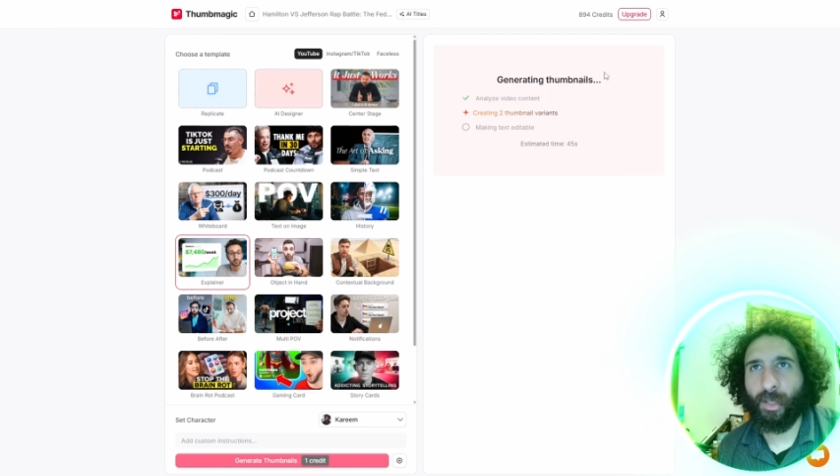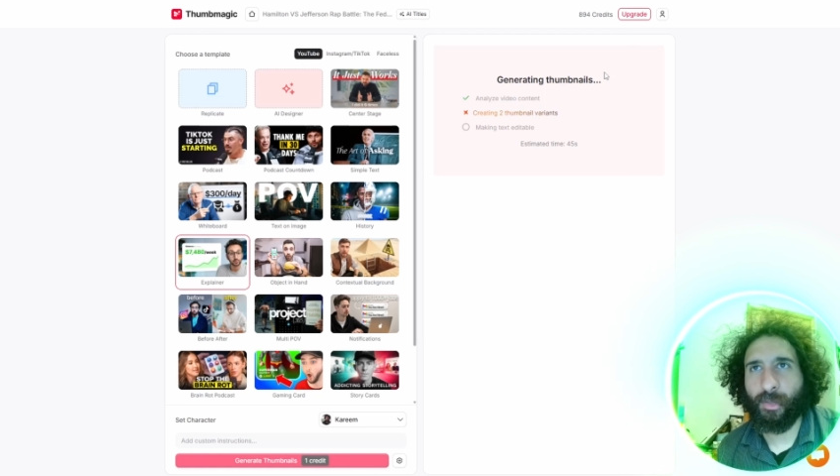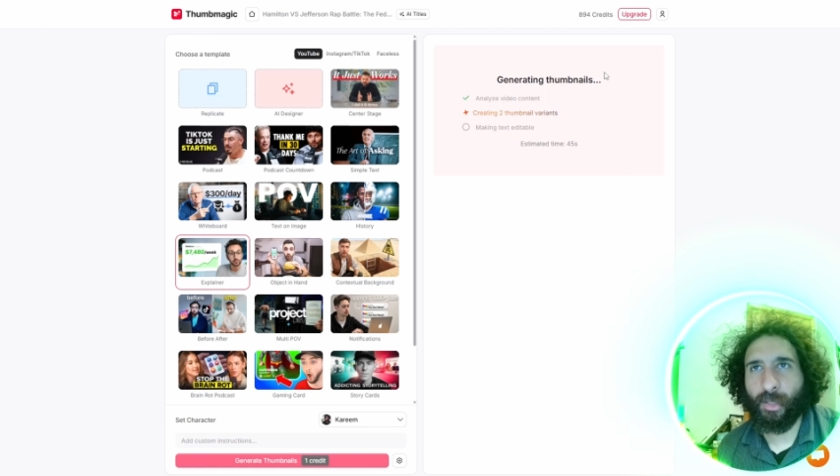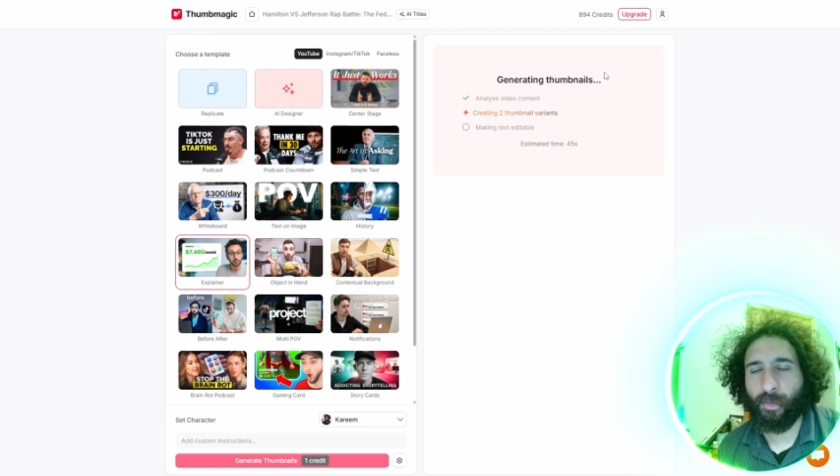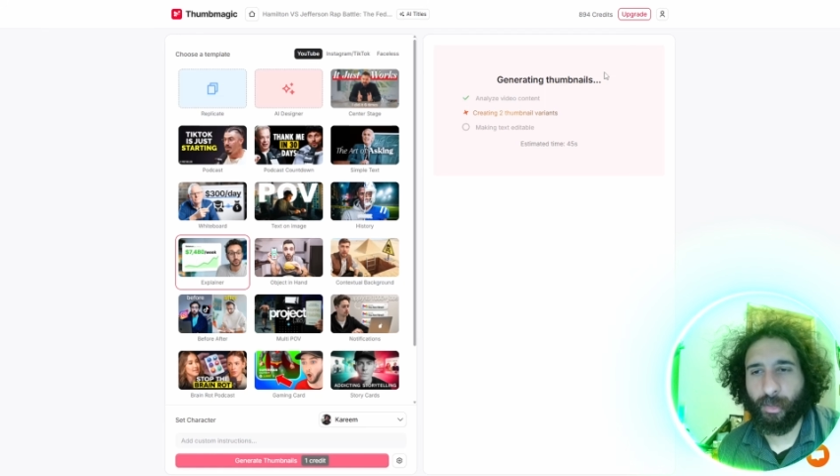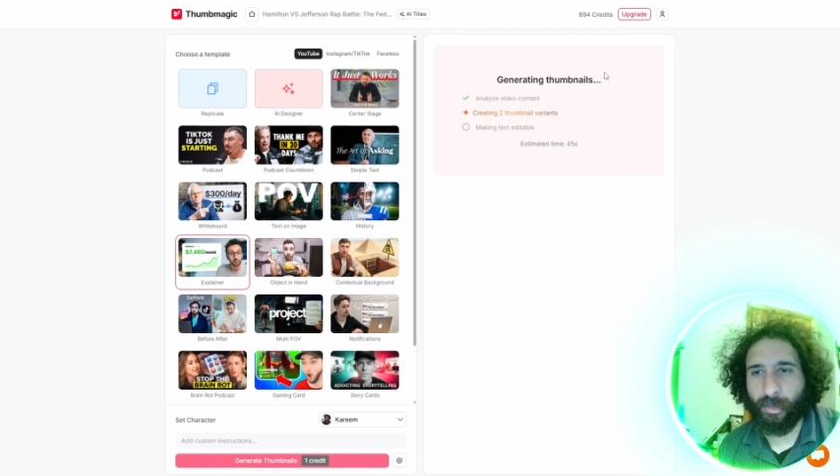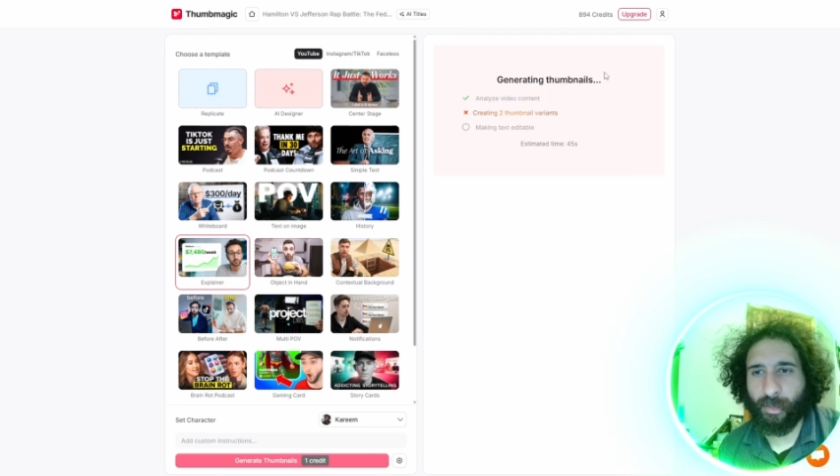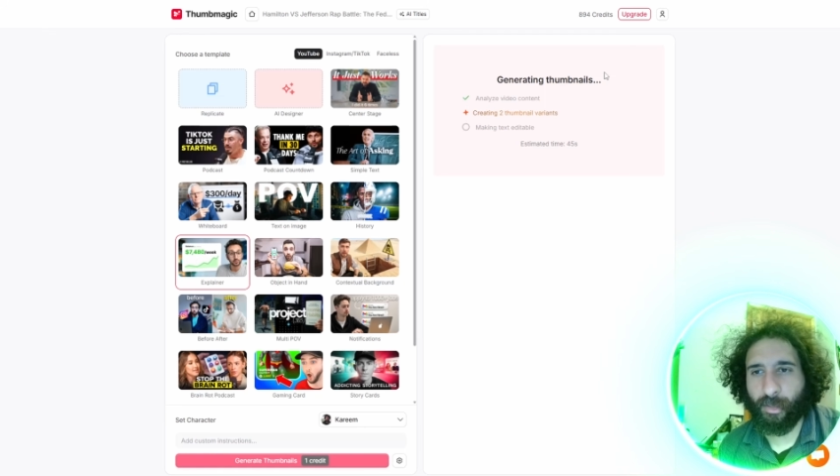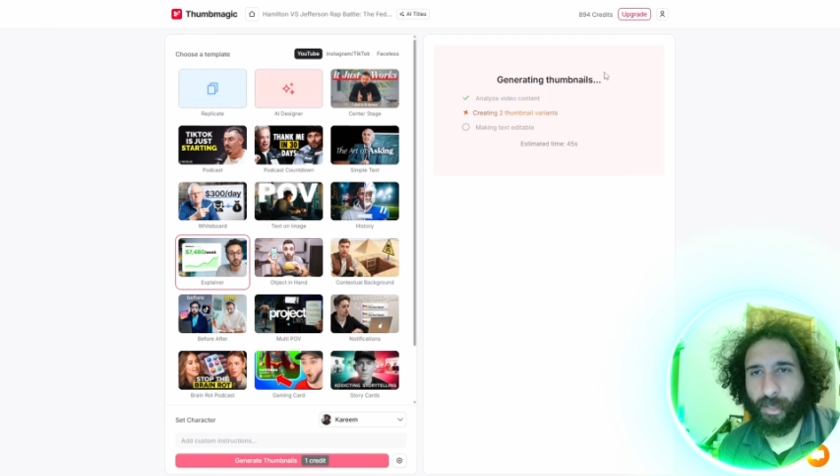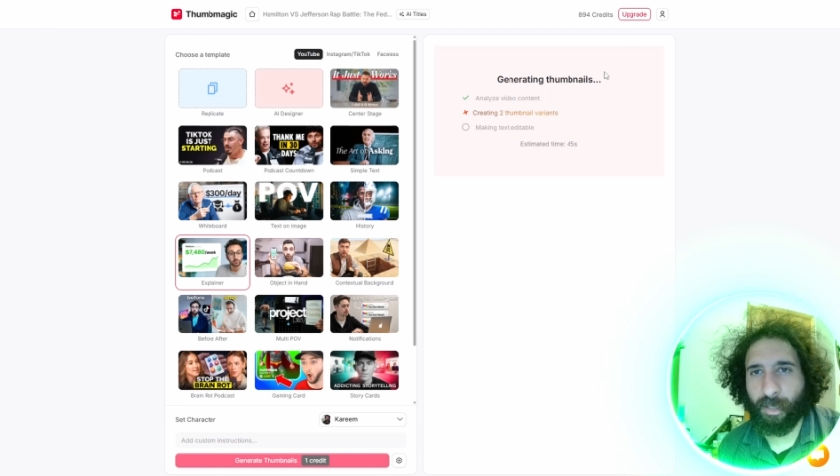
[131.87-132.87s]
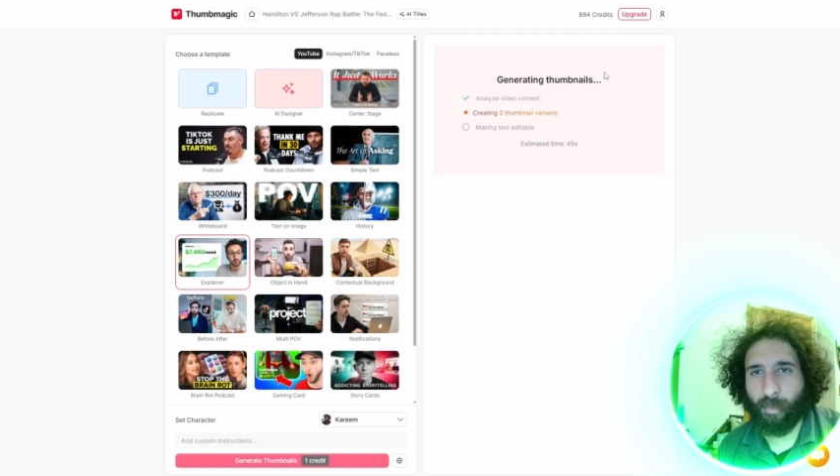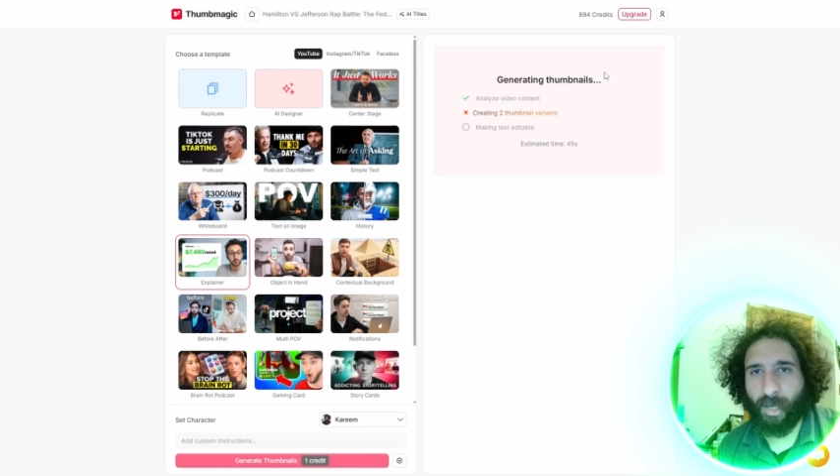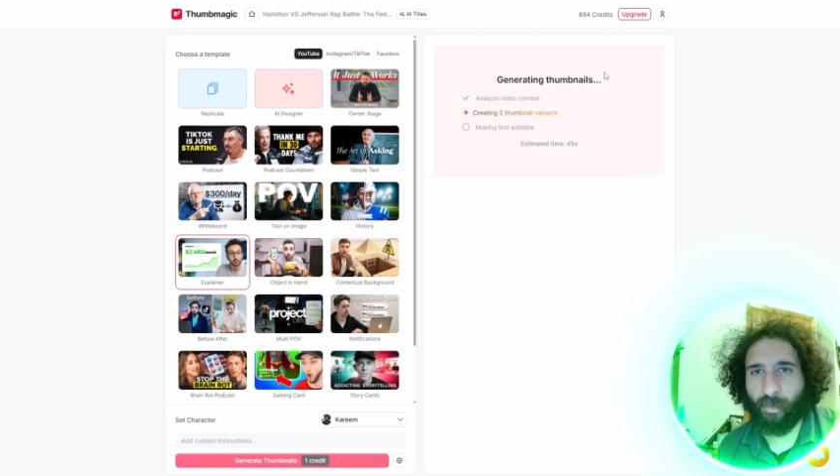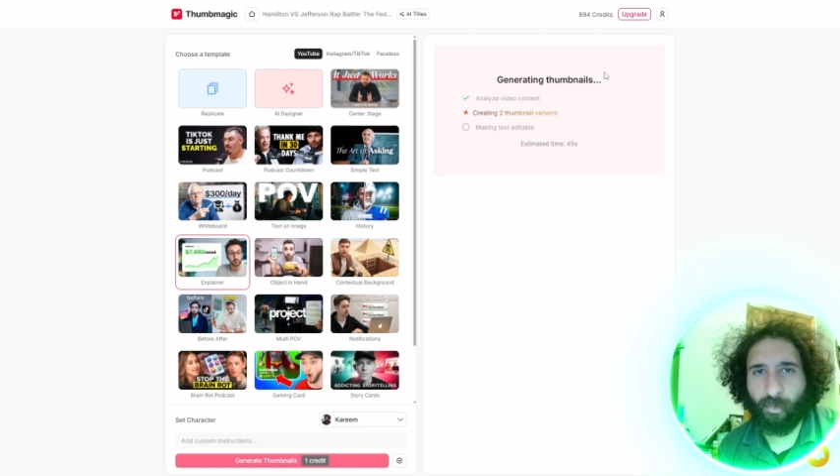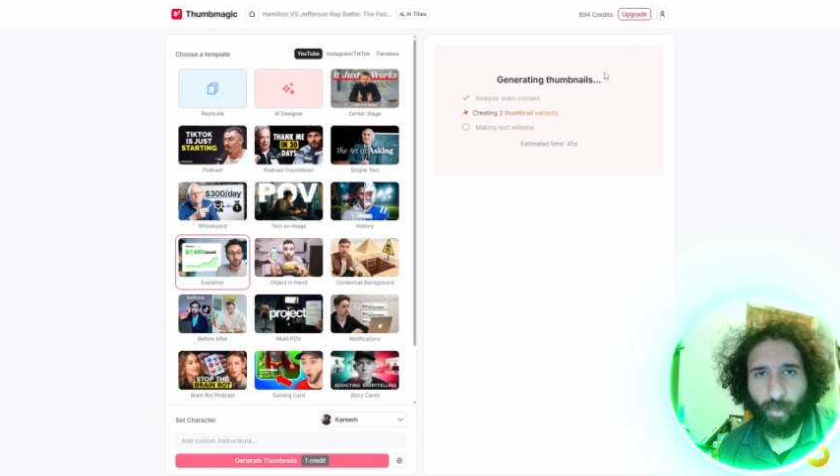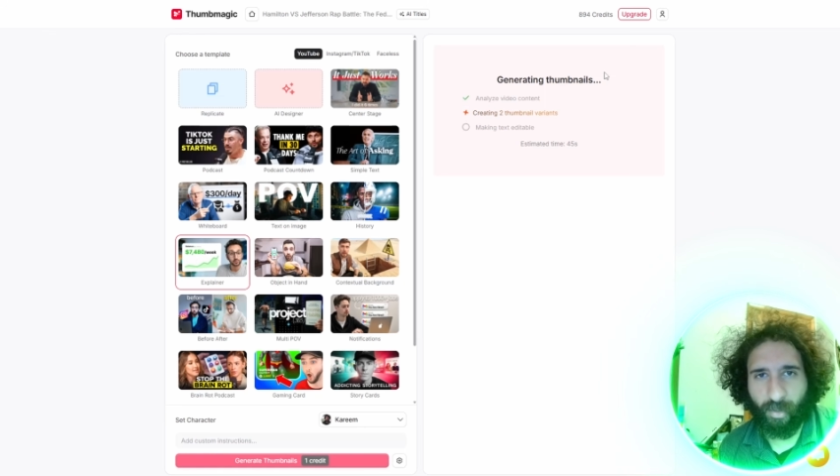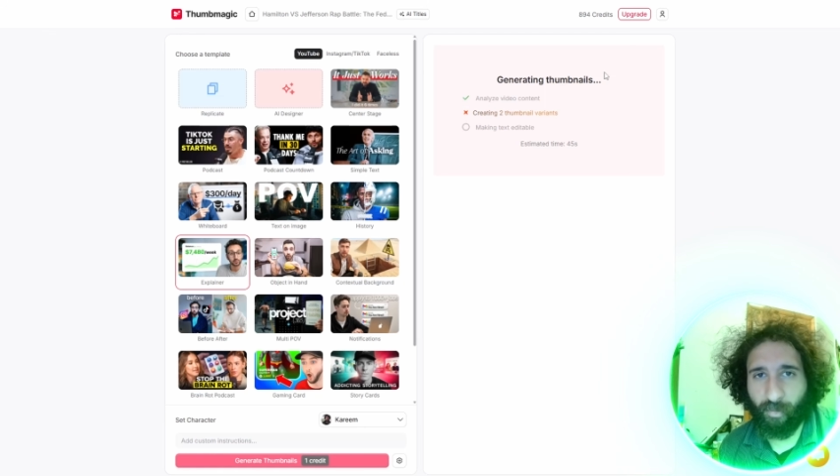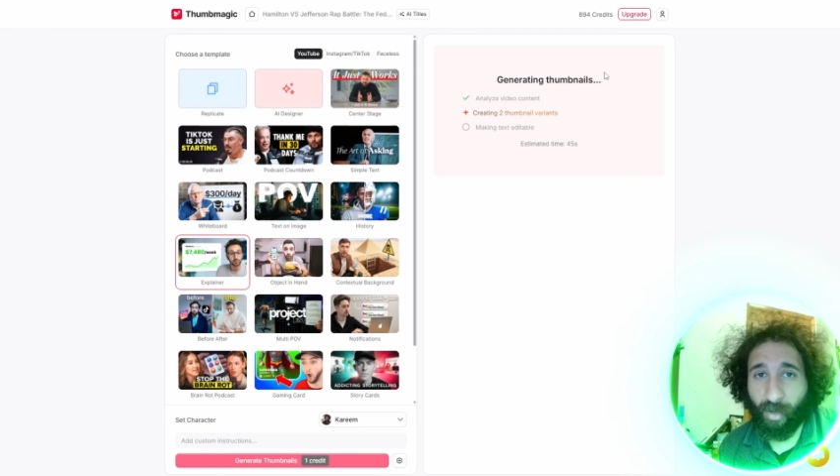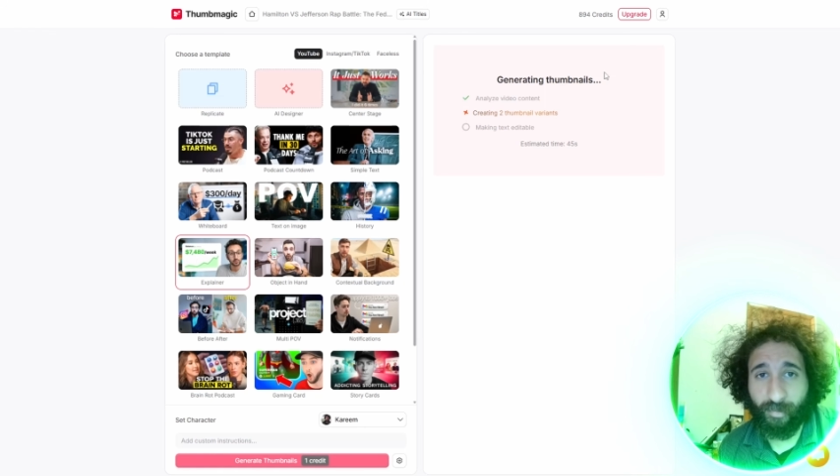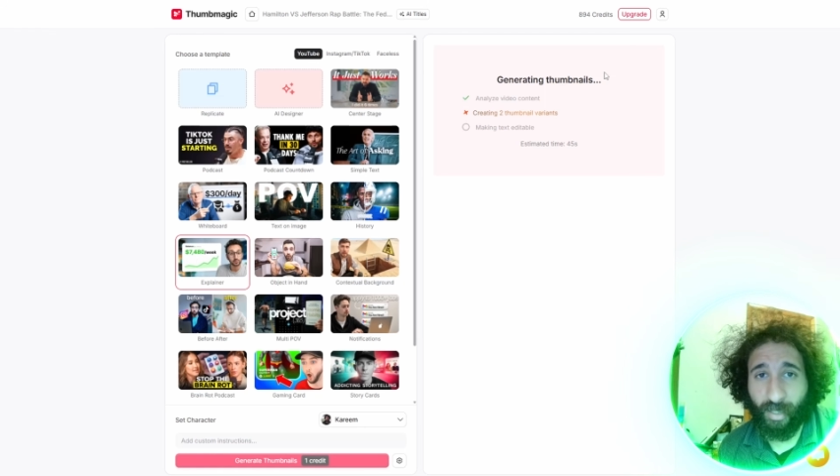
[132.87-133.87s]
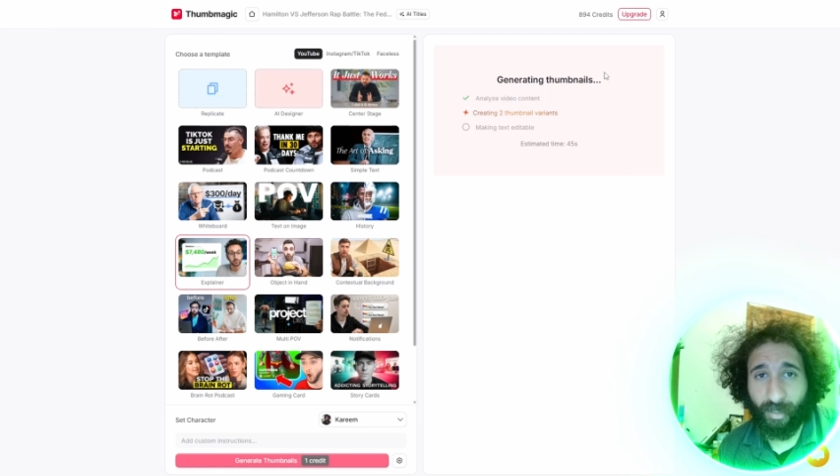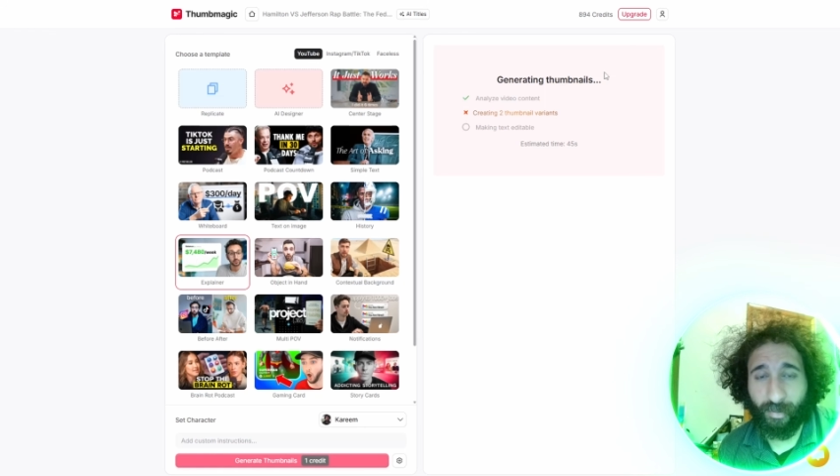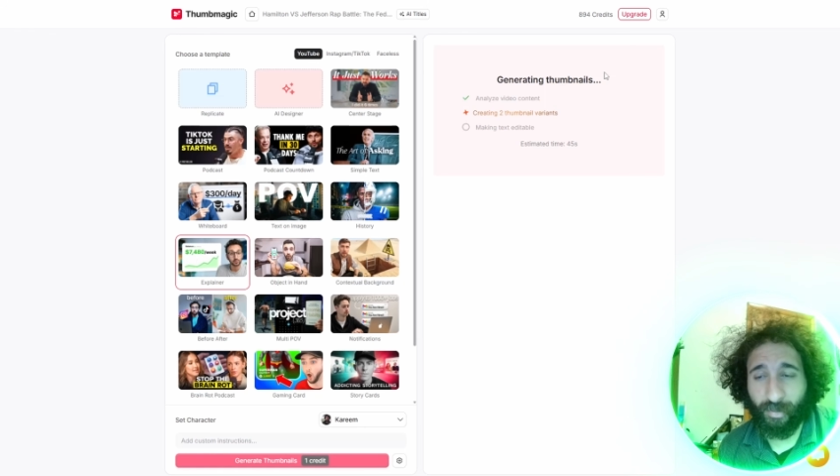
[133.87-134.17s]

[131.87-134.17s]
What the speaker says: So it's going to take about 45 seconds.